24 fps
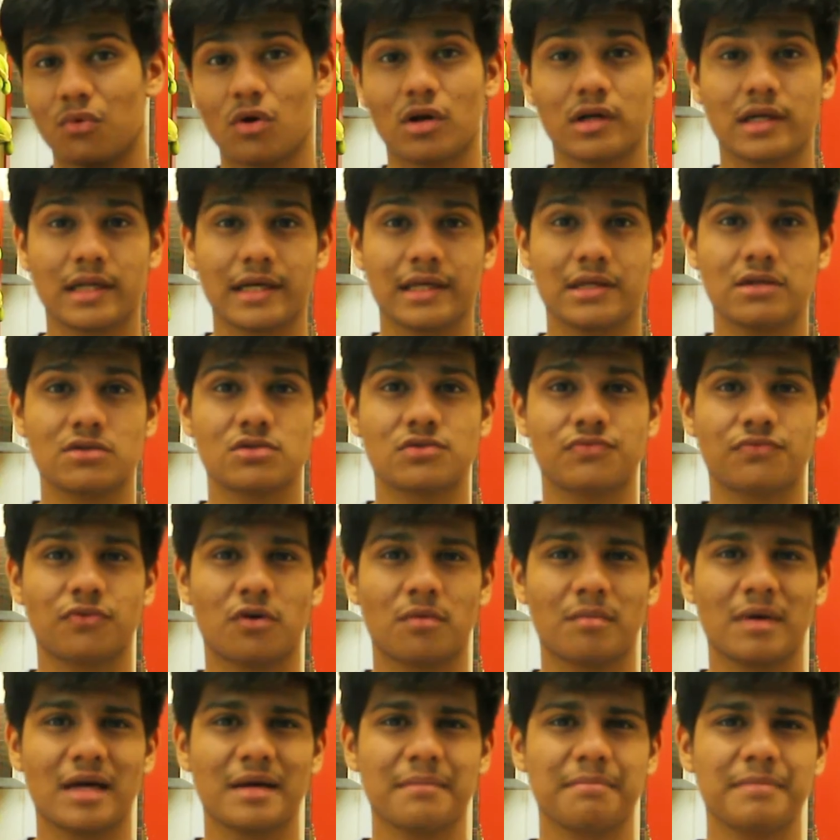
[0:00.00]
what I use
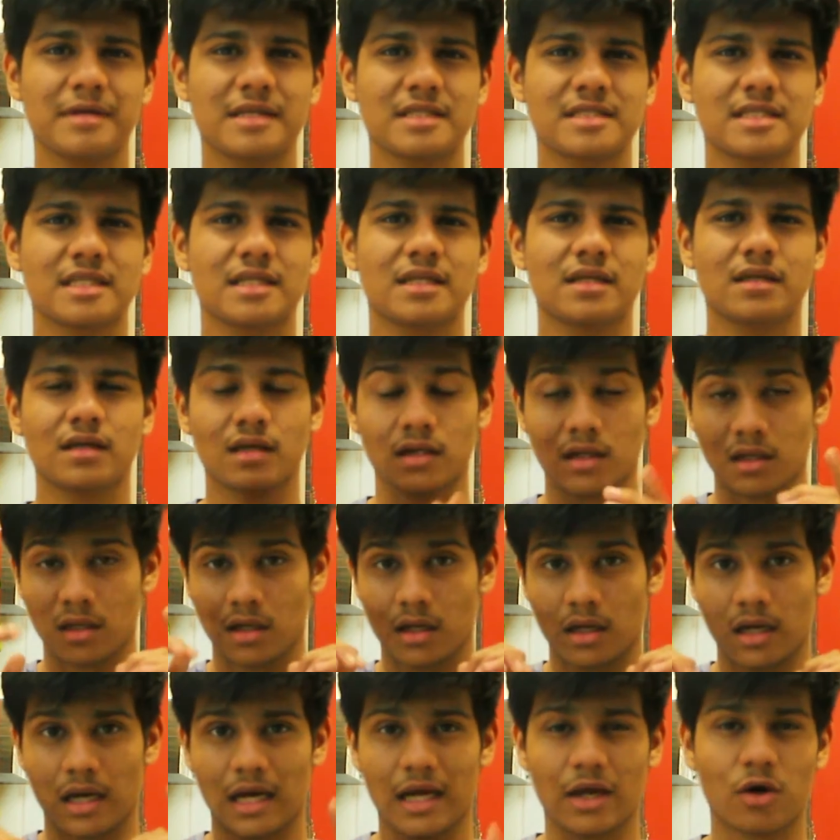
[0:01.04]
for my PC.
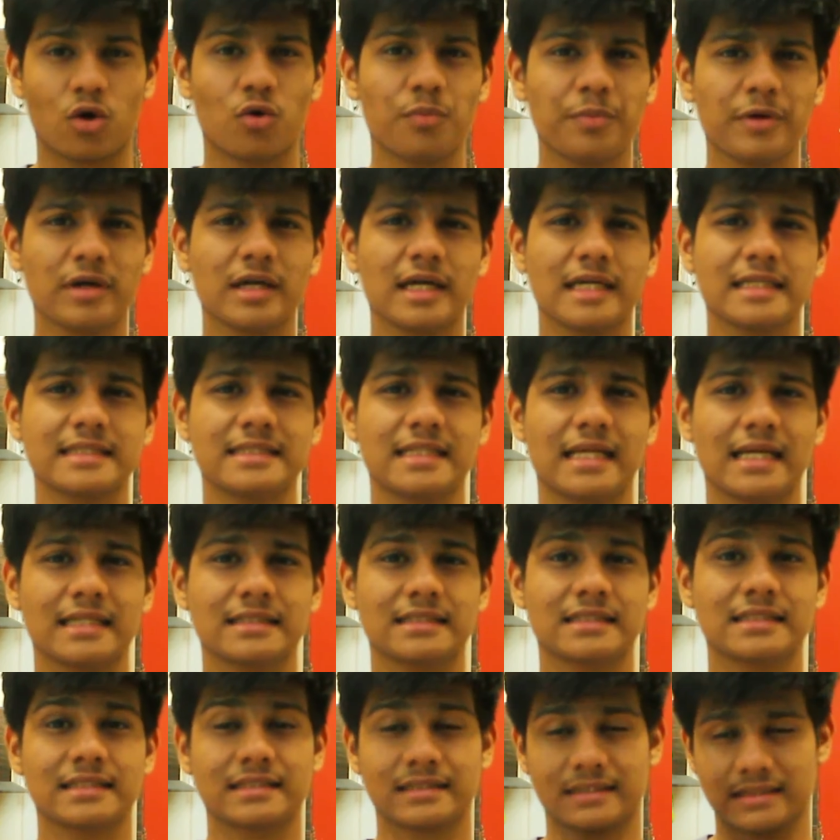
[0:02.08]
I hope you guys
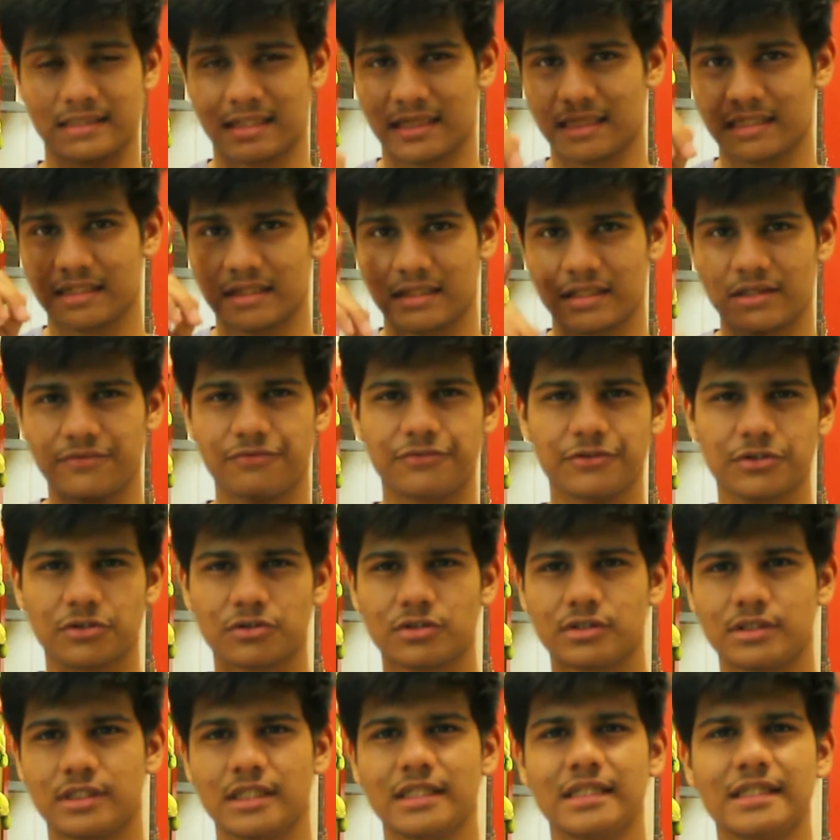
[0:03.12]
like this, and if
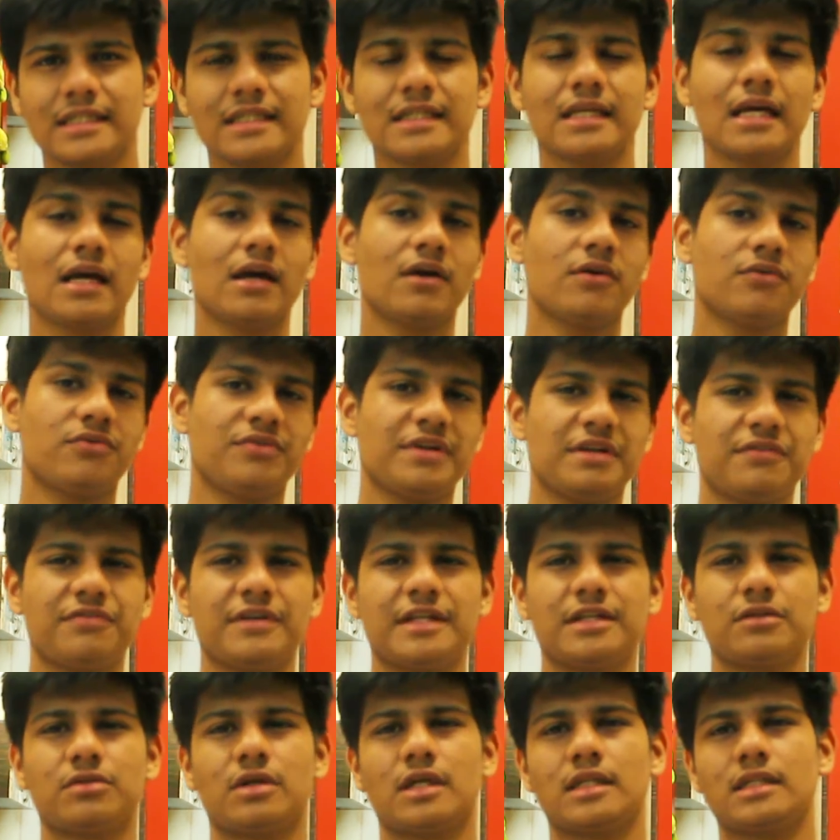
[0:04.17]
you did, feel
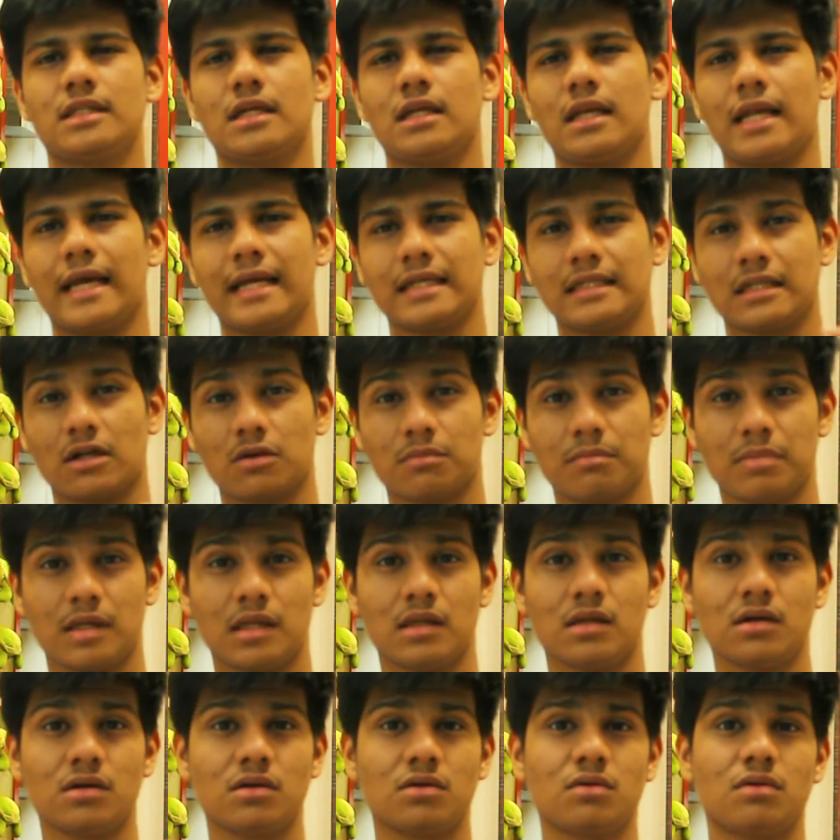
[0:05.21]
free to hit the like down
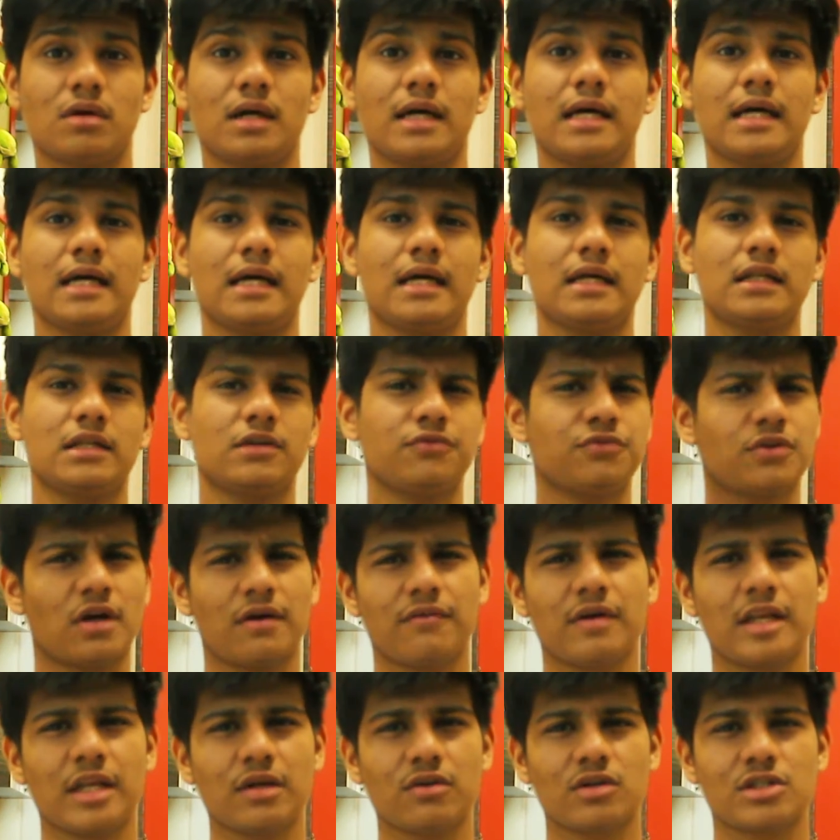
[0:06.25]
below, and if you
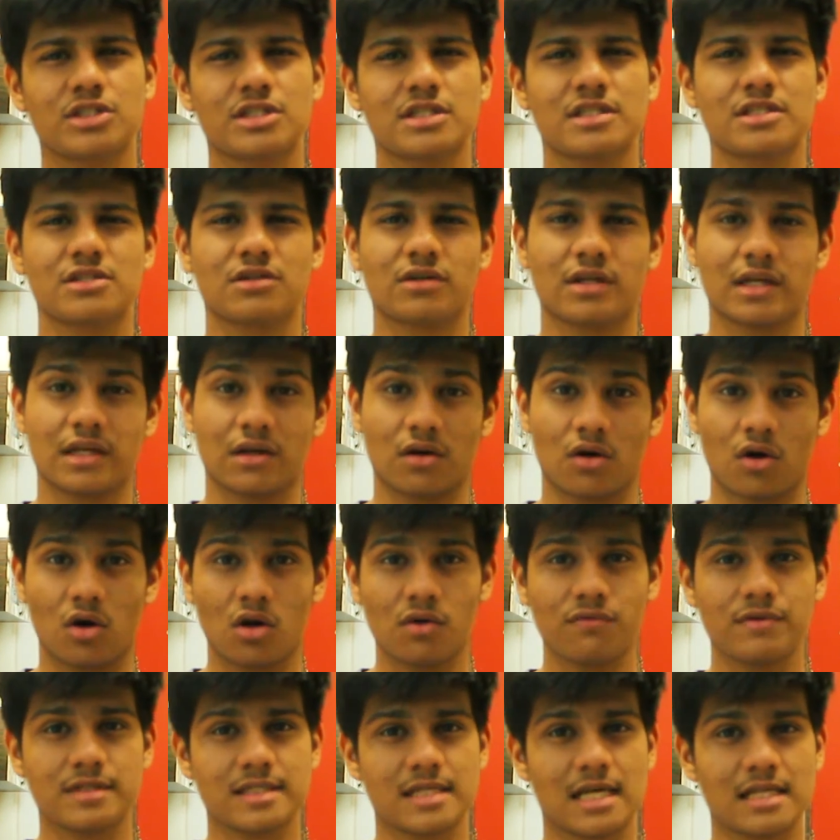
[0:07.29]
have any questions you can
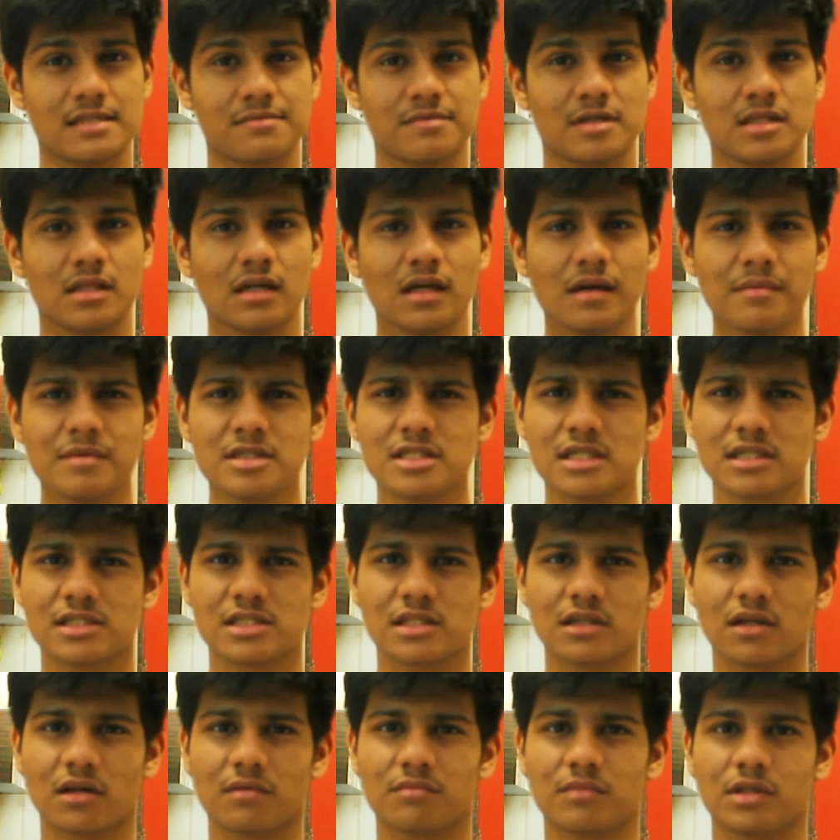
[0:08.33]
always ask me in the comment
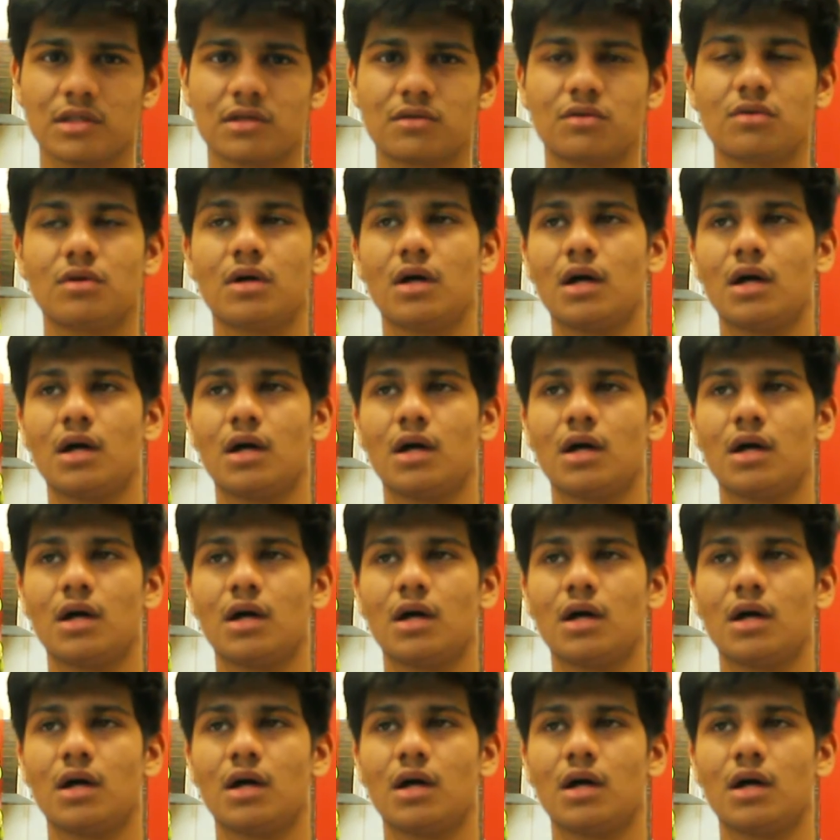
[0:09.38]
section down below.